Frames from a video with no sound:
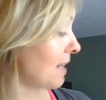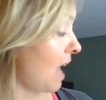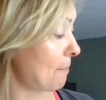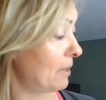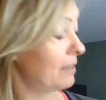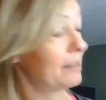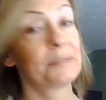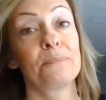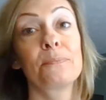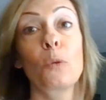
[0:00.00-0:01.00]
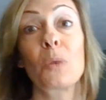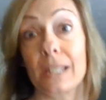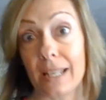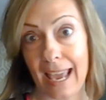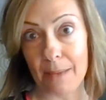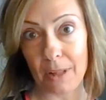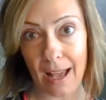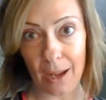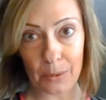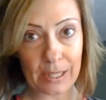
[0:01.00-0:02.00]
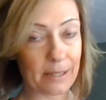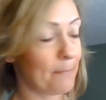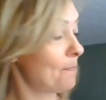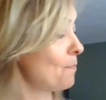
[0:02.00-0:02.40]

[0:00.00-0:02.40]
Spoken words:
stop was the camel house.